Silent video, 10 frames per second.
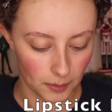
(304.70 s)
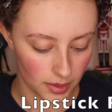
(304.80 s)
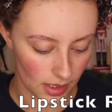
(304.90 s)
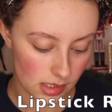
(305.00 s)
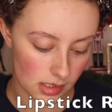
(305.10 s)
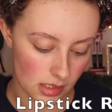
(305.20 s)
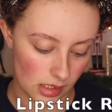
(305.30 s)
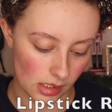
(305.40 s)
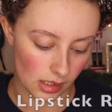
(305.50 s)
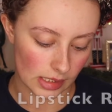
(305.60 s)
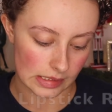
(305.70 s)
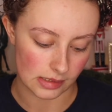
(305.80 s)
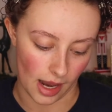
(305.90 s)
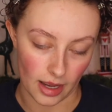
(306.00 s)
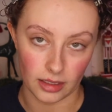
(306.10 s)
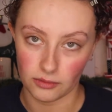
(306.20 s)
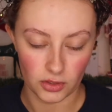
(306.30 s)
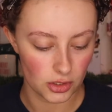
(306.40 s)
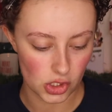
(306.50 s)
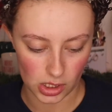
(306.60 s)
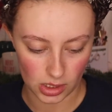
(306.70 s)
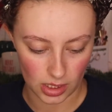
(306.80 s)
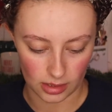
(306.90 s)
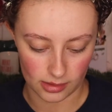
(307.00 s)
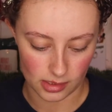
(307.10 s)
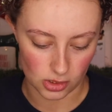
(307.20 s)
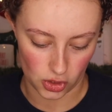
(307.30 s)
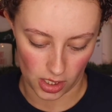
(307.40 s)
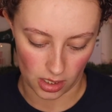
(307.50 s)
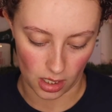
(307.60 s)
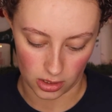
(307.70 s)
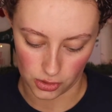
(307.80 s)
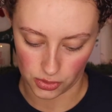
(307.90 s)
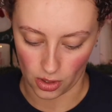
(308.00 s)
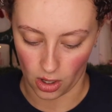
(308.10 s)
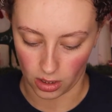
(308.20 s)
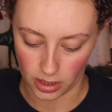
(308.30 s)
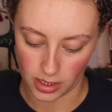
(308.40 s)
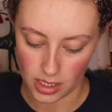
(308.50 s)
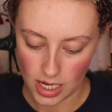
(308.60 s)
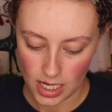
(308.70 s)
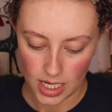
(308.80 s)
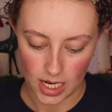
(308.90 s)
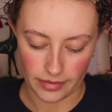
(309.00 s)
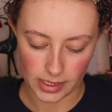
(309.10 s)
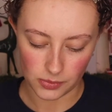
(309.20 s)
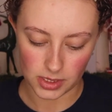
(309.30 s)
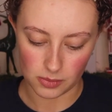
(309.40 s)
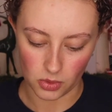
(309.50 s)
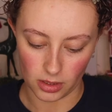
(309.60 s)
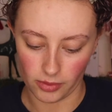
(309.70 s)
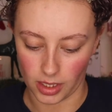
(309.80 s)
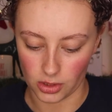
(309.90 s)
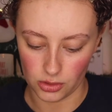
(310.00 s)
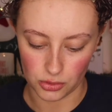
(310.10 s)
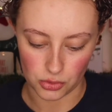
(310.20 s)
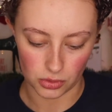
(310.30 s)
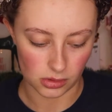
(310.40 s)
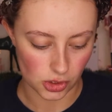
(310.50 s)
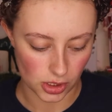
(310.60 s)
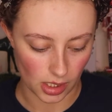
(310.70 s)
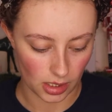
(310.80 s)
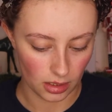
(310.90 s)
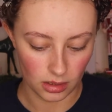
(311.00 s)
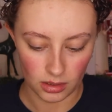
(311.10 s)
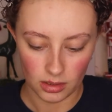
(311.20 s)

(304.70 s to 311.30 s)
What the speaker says: but this is the satin version and it's the shade 100R. And this one's more of like a neutral shade.